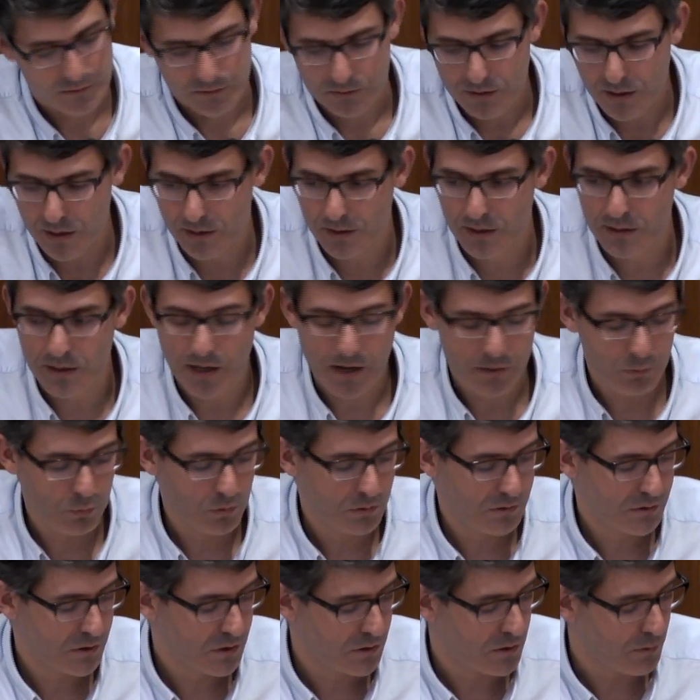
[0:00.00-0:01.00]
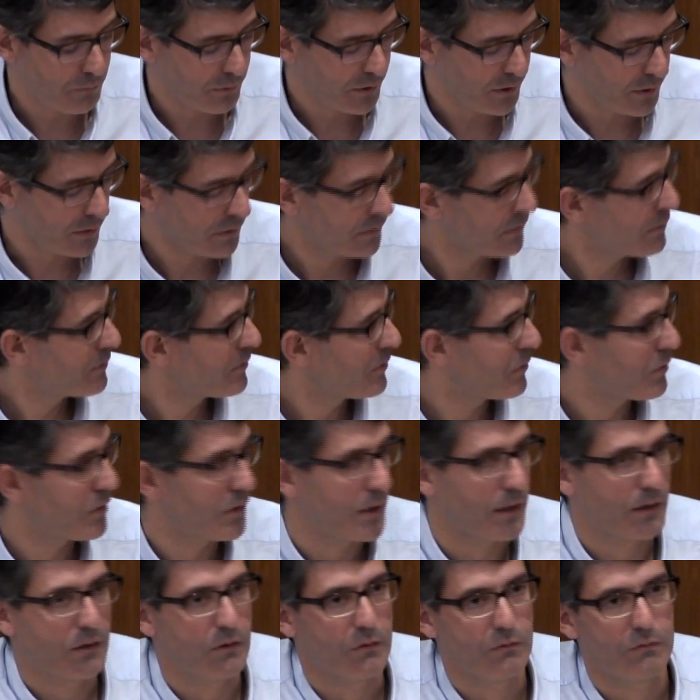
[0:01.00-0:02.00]
And I will stop here. So
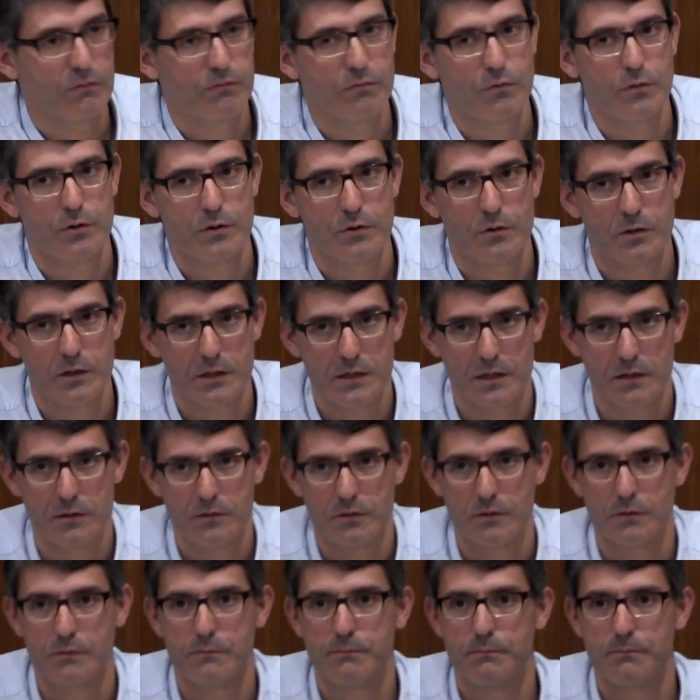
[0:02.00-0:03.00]
thank you for your attention.